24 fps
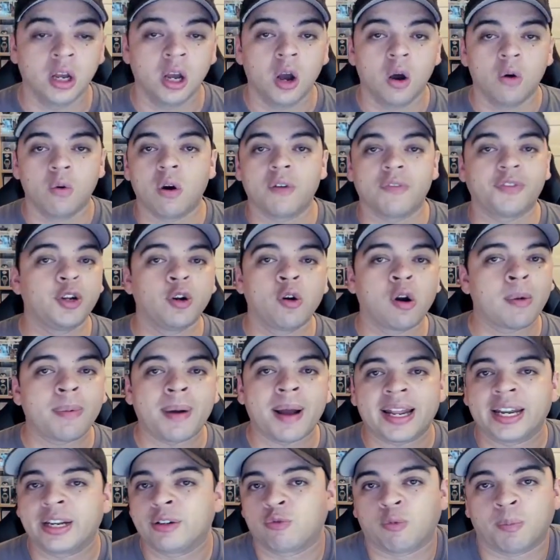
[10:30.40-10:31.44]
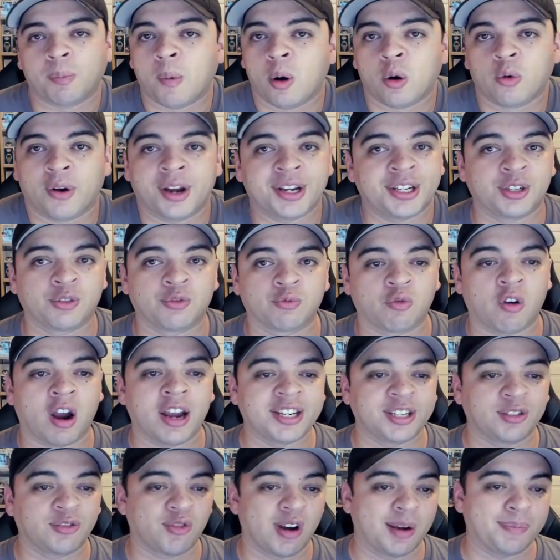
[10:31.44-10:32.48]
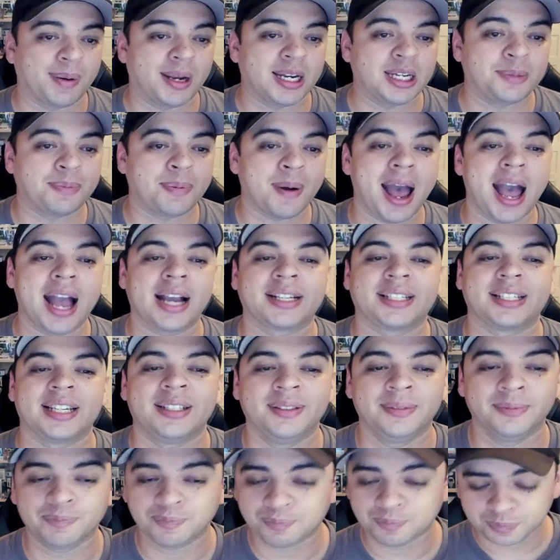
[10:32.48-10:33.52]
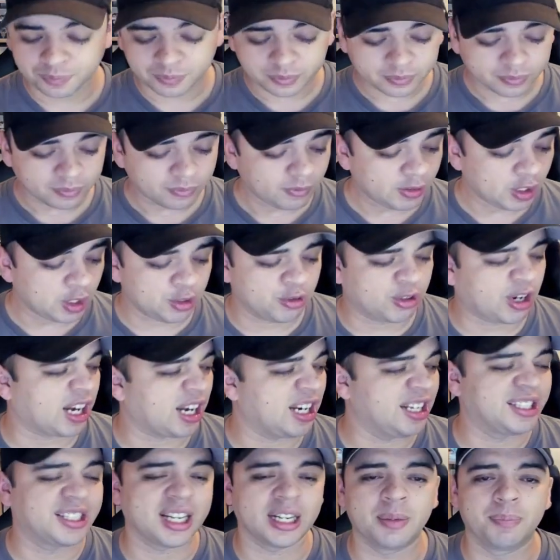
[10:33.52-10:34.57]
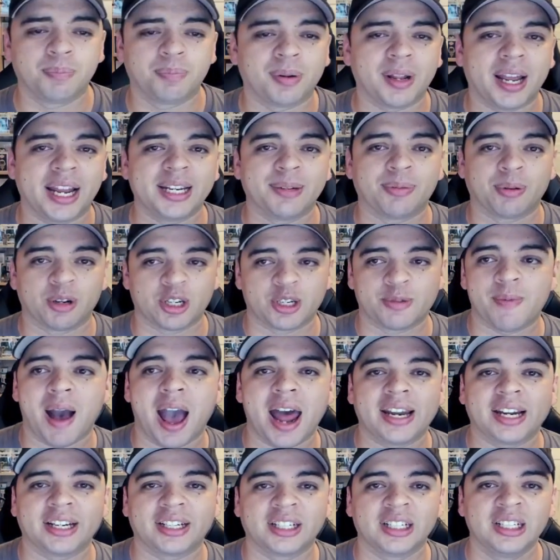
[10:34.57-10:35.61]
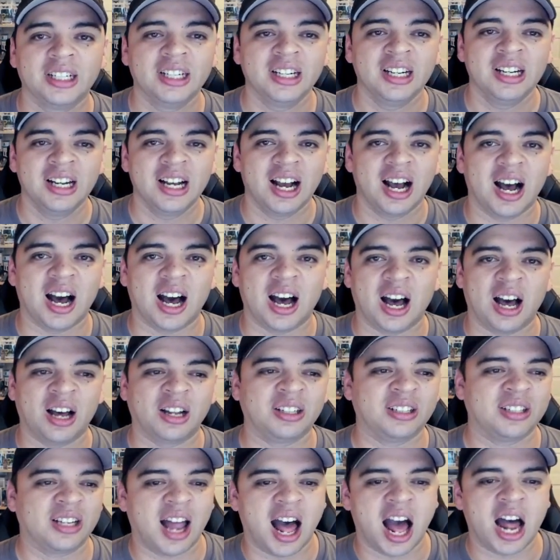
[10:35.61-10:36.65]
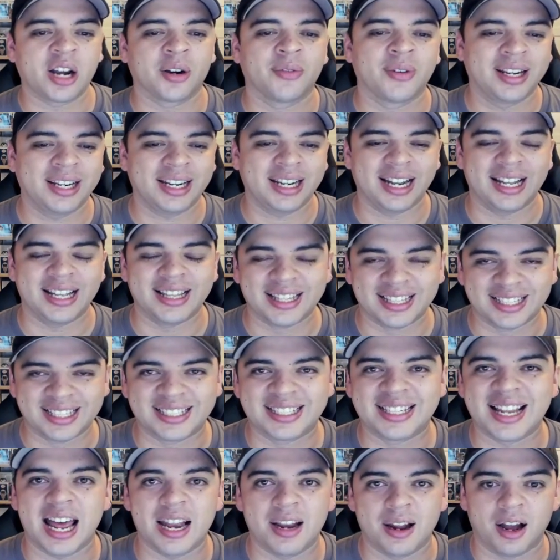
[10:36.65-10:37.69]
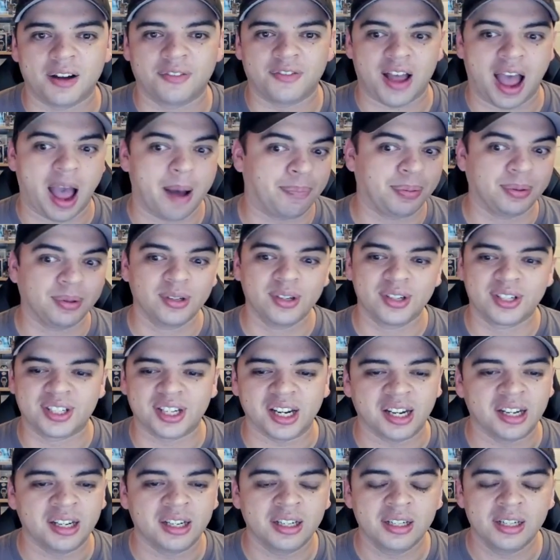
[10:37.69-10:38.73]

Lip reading: Well, if you don't want to buy any more Rising Rampage packs, and you're kind of done playing the prismatic lottery in this set of Apollousa,